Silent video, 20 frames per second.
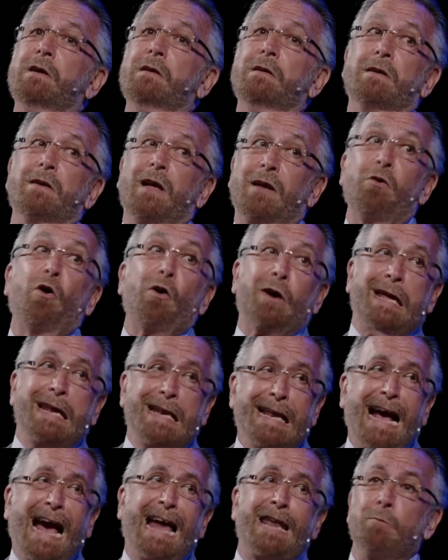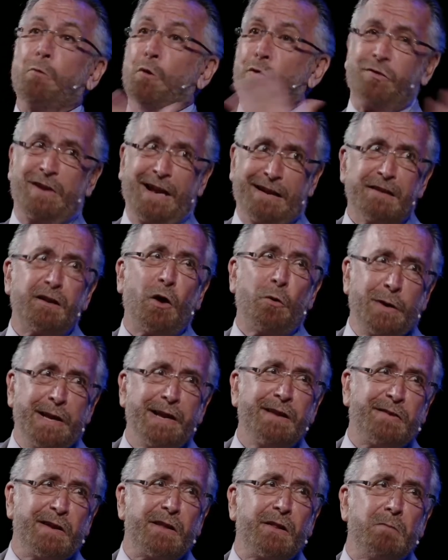and not killing animals, let alone
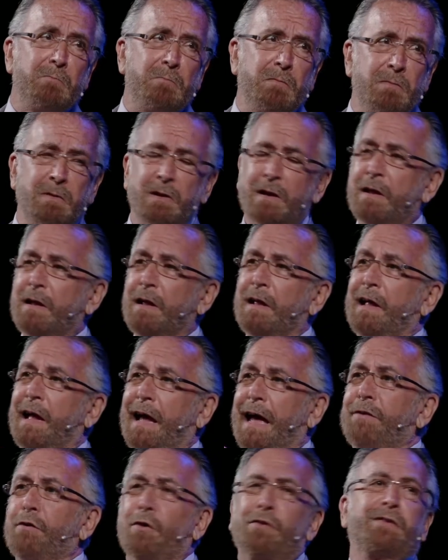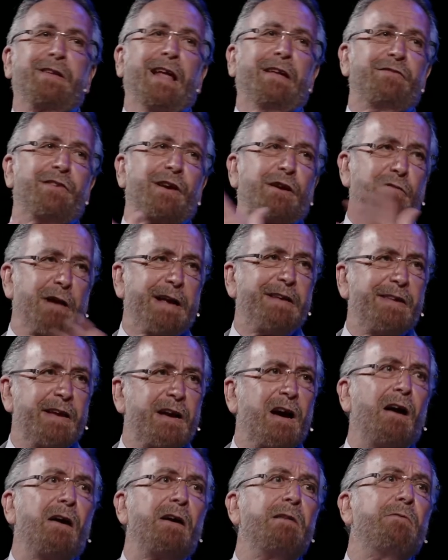eating them, and not desecrating
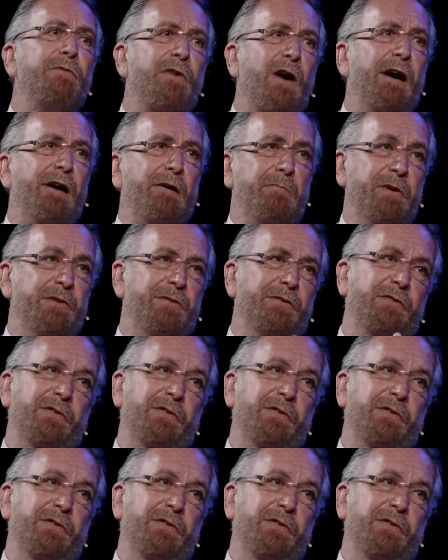our environment.